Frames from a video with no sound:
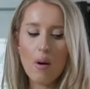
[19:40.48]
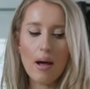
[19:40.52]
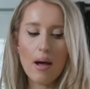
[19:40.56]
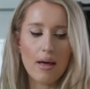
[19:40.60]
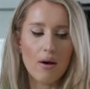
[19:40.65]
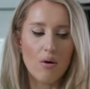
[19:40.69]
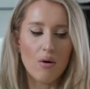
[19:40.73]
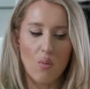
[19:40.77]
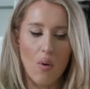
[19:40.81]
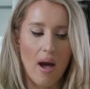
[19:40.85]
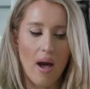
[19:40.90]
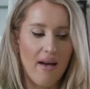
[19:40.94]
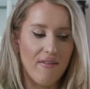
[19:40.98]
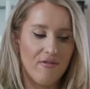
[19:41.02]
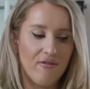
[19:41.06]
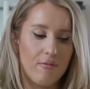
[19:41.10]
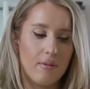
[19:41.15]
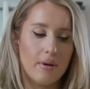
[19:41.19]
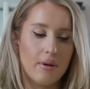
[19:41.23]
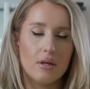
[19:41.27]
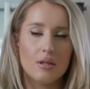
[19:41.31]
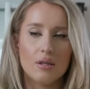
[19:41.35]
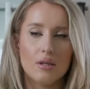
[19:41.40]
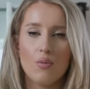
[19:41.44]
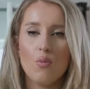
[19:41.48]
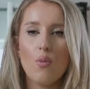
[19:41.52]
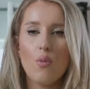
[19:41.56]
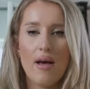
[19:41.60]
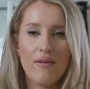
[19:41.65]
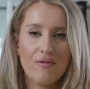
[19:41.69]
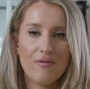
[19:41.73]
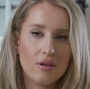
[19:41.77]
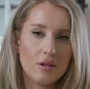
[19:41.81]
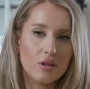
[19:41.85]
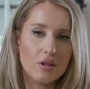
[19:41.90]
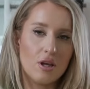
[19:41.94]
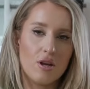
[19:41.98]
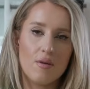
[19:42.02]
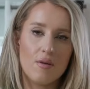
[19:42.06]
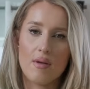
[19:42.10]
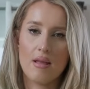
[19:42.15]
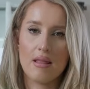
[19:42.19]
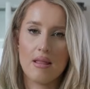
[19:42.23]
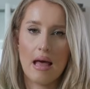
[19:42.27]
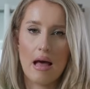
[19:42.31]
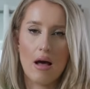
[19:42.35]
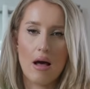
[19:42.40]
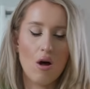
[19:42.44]
quite a weft because a weft is going to
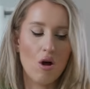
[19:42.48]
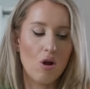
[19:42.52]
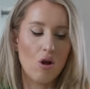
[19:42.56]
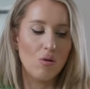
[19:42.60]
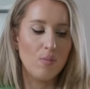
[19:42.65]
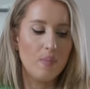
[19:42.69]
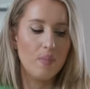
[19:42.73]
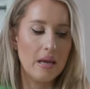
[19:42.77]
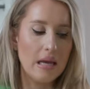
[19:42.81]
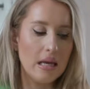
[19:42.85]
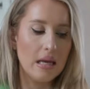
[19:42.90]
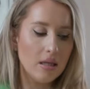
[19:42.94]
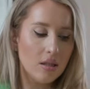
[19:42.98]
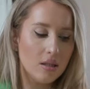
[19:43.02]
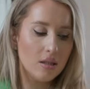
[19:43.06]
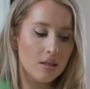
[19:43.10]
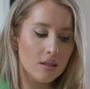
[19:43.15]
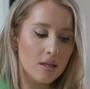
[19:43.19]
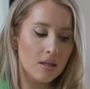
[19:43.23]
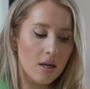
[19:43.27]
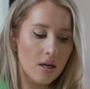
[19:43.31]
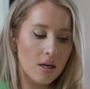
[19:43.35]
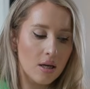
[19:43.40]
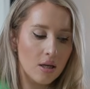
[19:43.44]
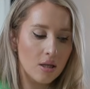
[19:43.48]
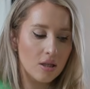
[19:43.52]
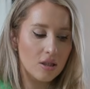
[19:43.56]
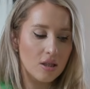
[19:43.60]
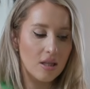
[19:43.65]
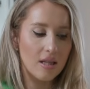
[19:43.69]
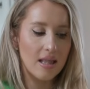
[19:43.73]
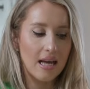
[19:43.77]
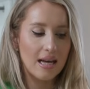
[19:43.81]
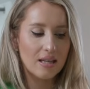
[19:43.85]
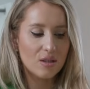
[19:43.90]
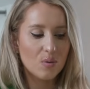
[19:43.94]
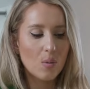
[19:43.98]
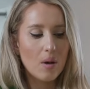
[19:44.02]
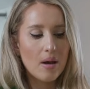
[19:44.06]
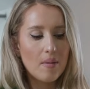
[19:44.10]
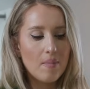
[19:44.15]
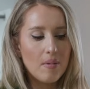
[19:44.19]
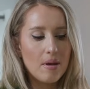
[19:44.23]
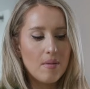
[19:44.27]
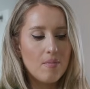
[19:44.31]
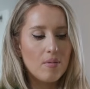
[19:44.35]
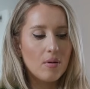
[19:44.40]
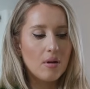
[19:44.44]
be that whole piece. So that's why
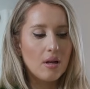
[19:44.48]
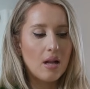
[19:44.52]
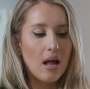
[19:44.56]
people